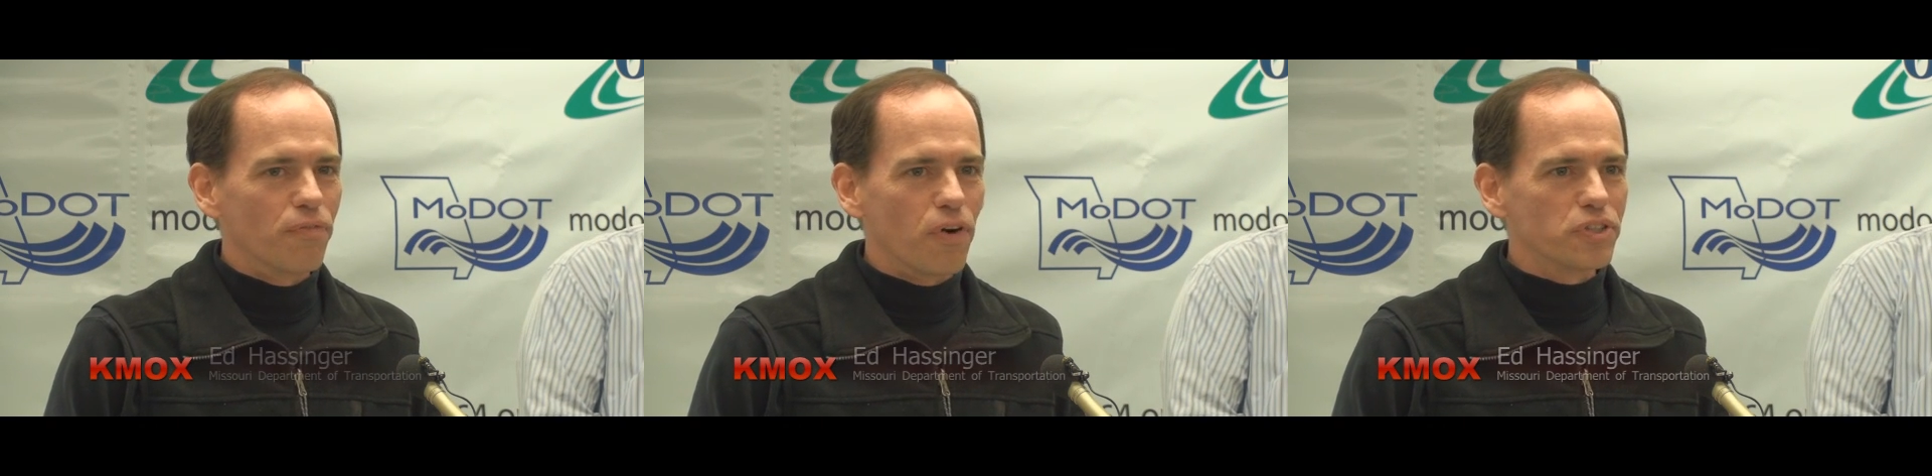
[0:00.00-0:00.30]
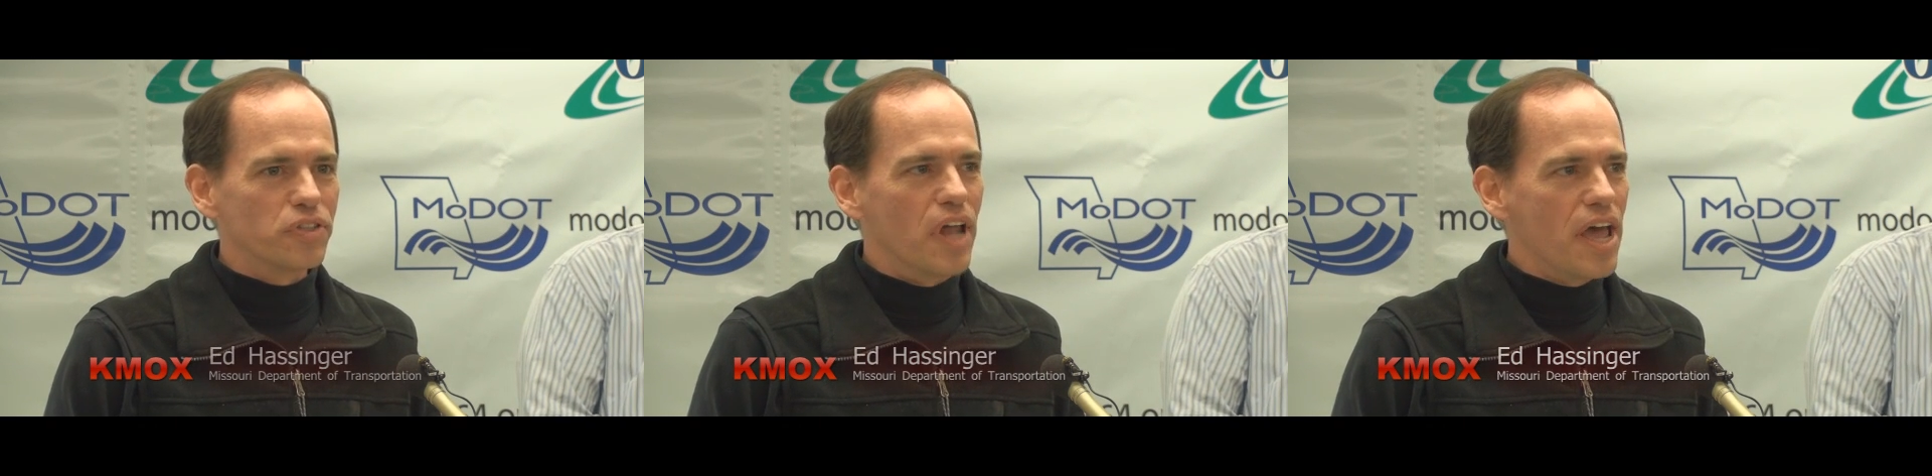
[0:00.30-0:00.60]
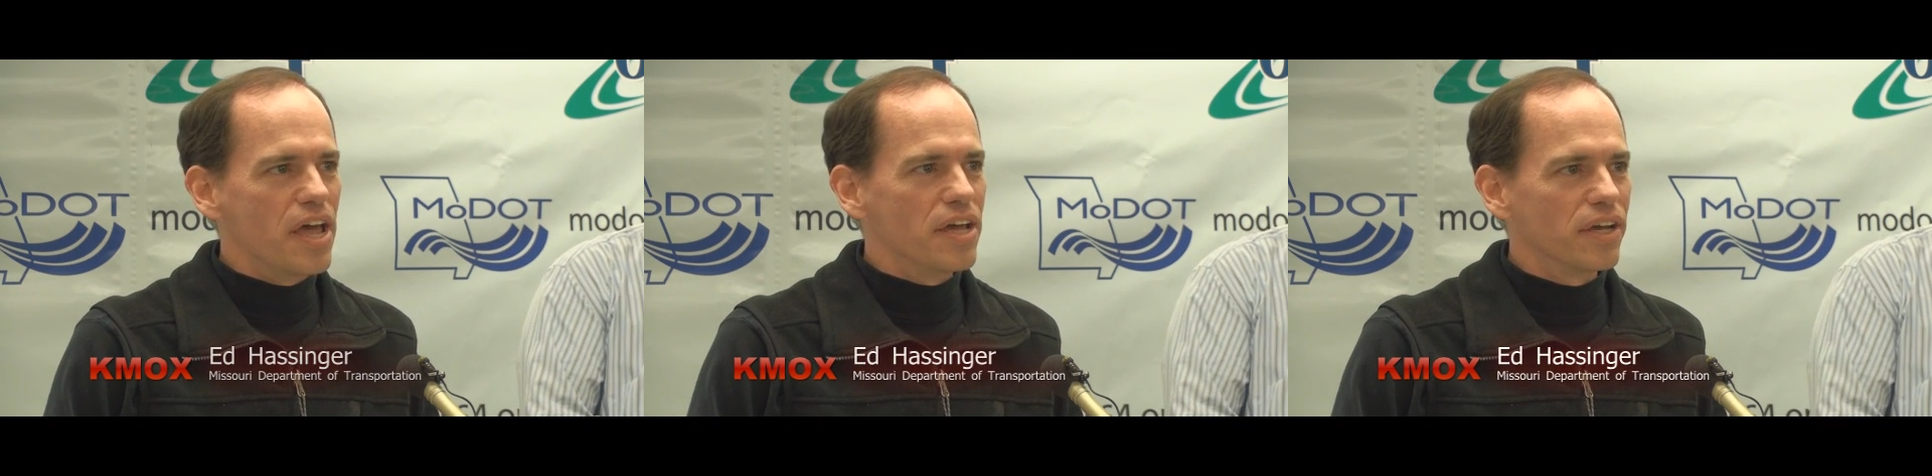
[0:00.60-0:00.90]
first
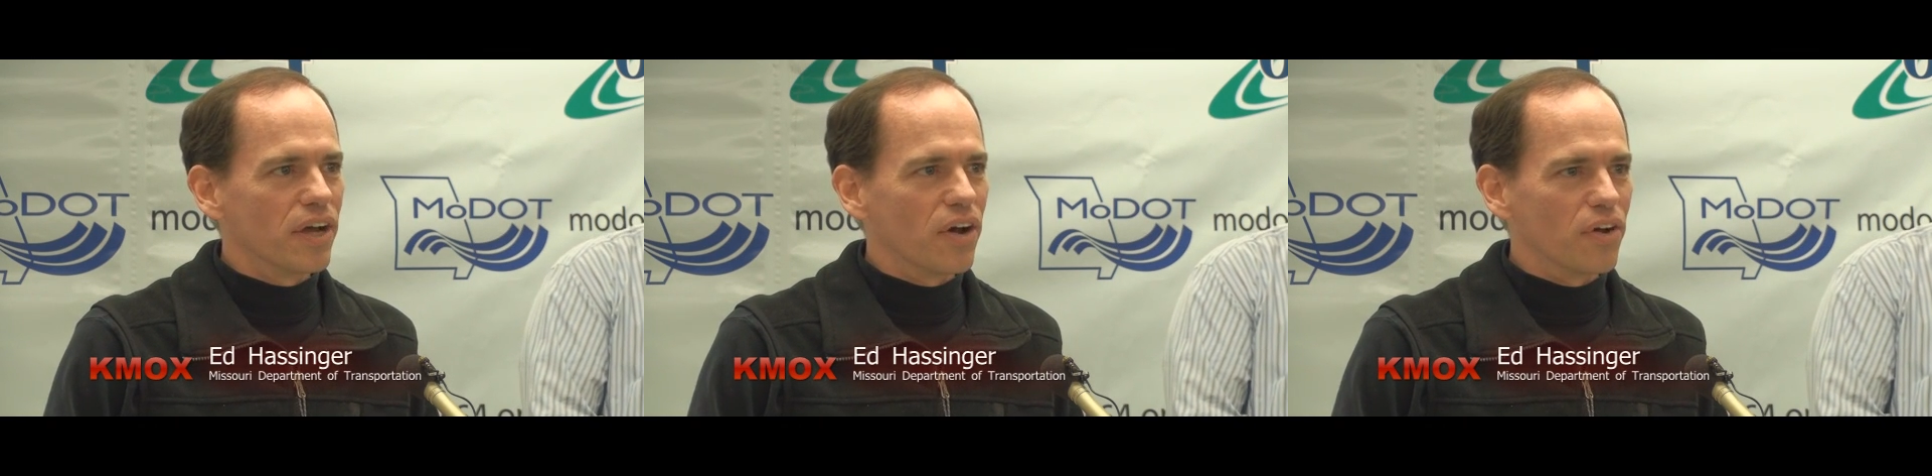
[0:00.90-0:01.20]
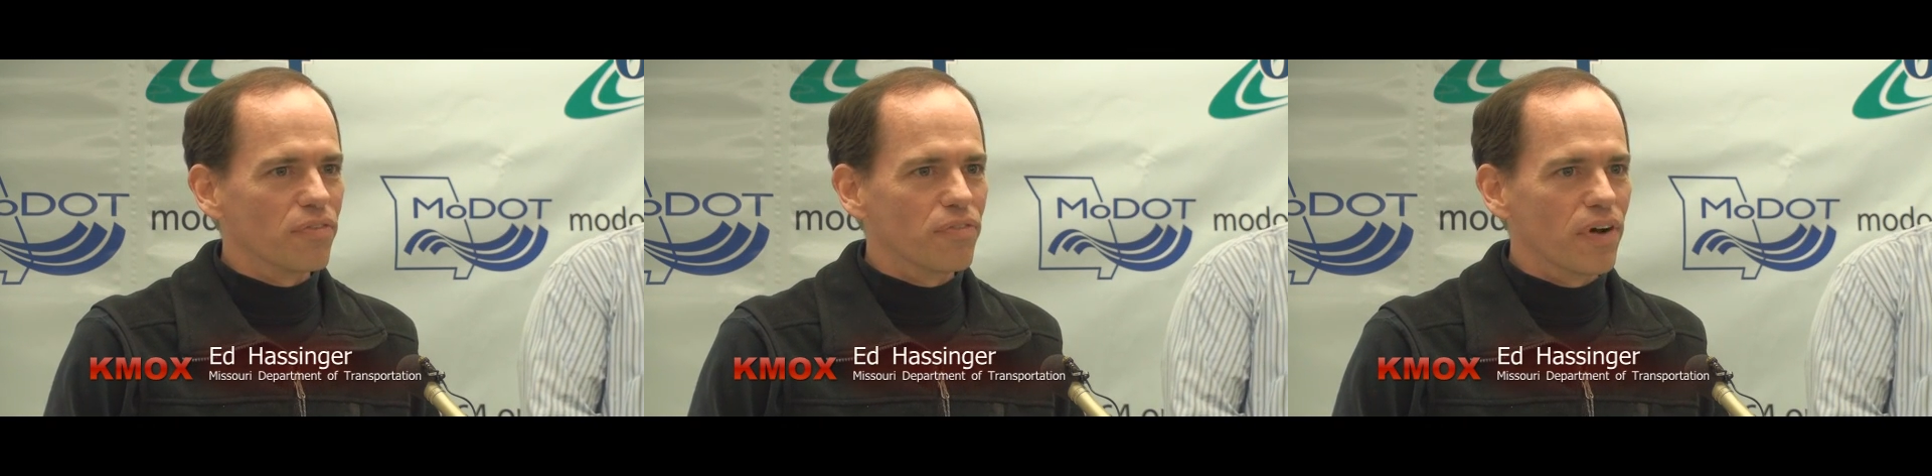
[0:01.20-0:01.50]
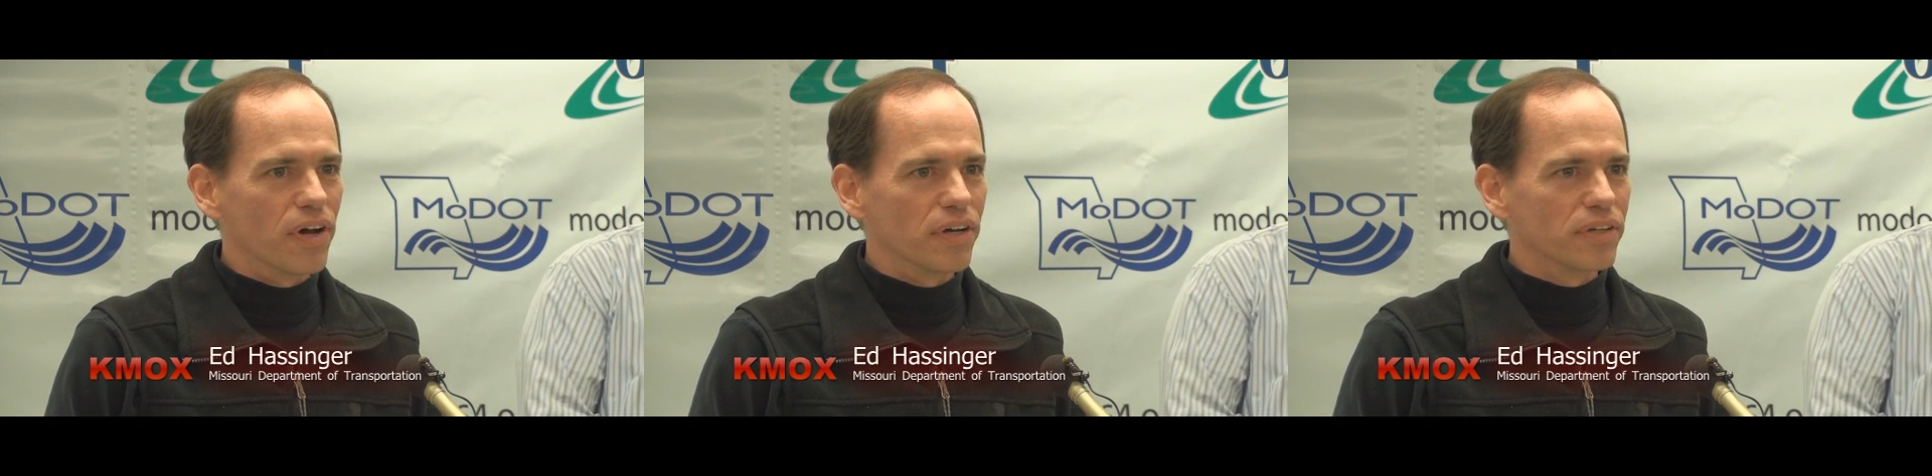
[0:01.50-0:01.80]
day of
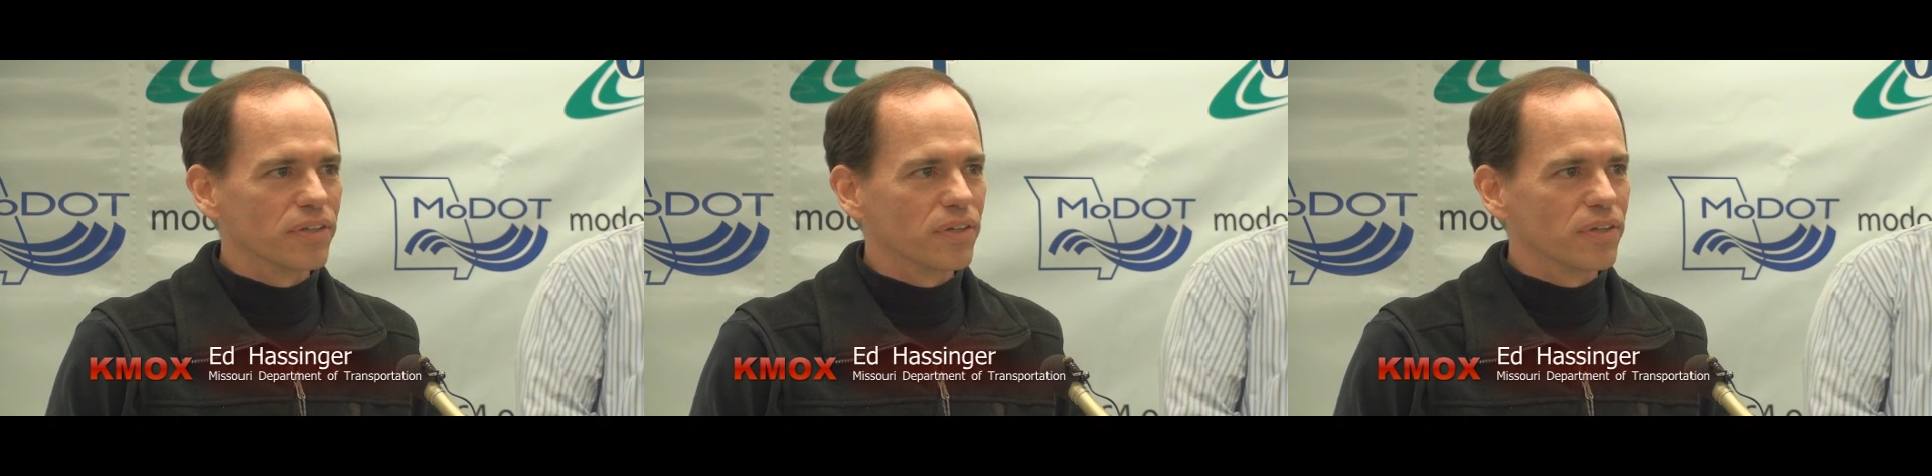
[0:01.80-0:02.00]
uh,